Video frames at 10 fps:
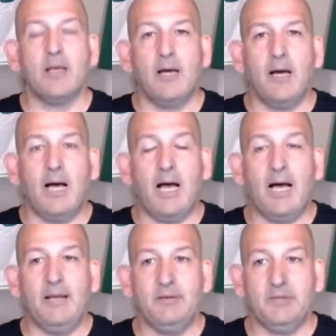
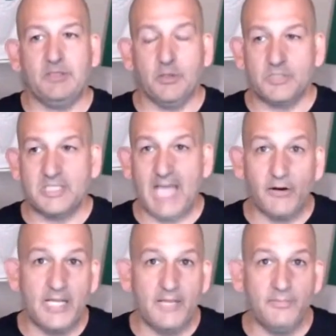I
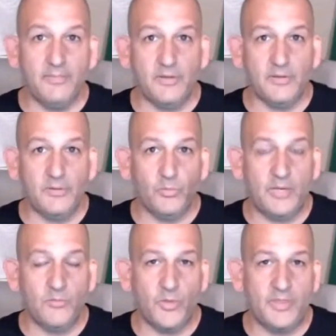scouted him
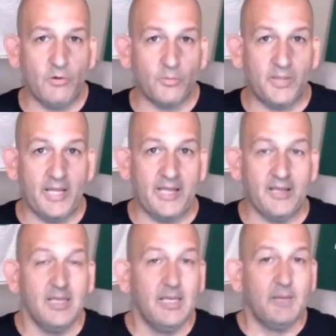when they were
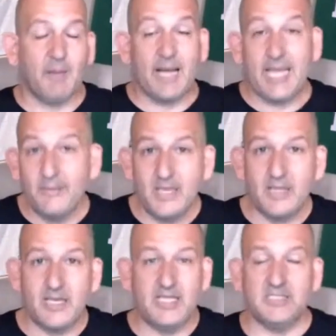playing Miami,
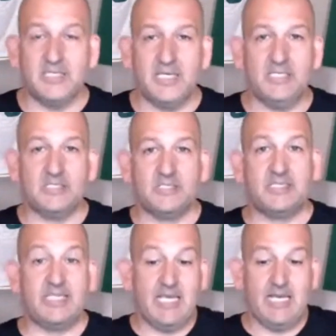and he's
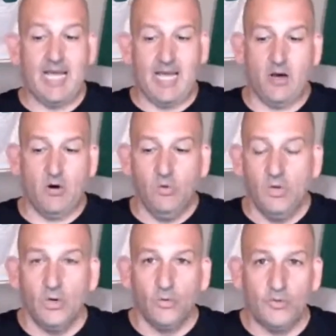seen how
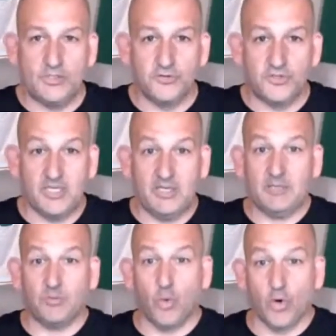Richardson
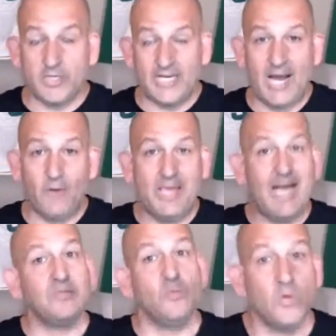has worked and how he
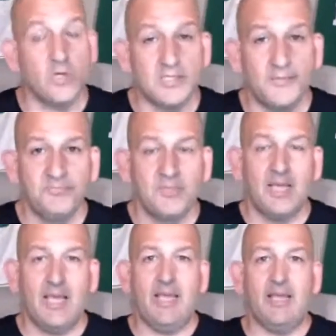hasn't worked.
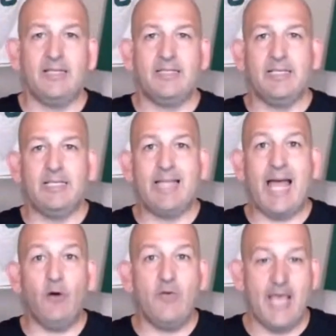And
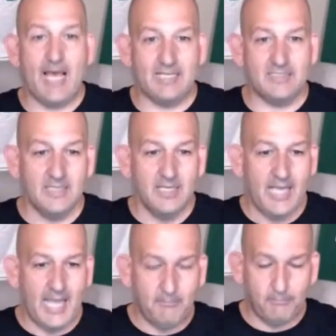now he has
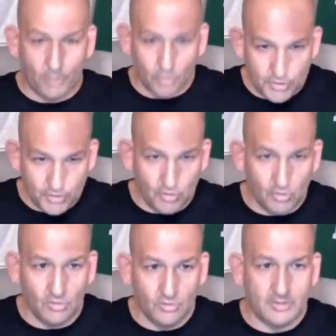a
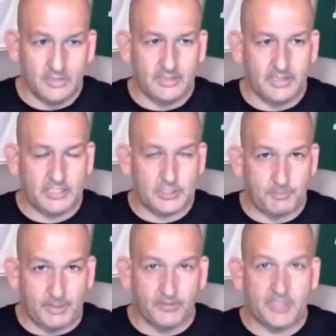personal
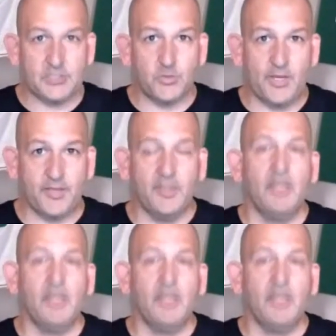experience with,